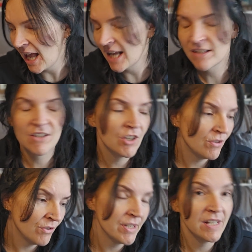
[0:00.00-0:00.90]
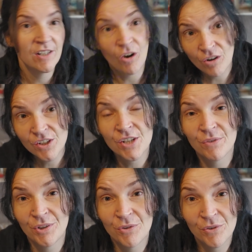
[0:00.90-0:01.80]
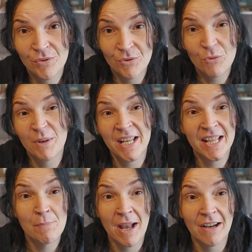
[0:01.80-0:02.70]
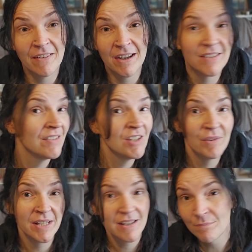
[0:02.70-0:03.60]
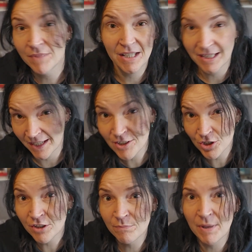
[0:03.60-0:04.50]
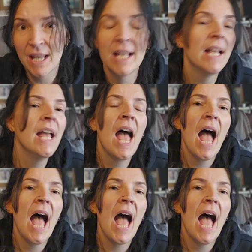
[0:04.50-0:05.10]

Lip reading: and 2 noisy dogs who are normally in the background doing something they shouldn't be,